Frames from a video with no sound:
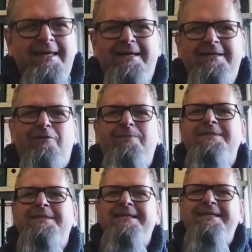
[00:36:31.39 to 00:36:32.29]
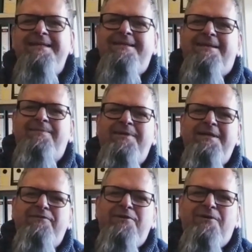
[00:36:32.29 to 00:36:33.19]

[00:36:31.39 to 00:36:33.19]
and how misleading it can be if you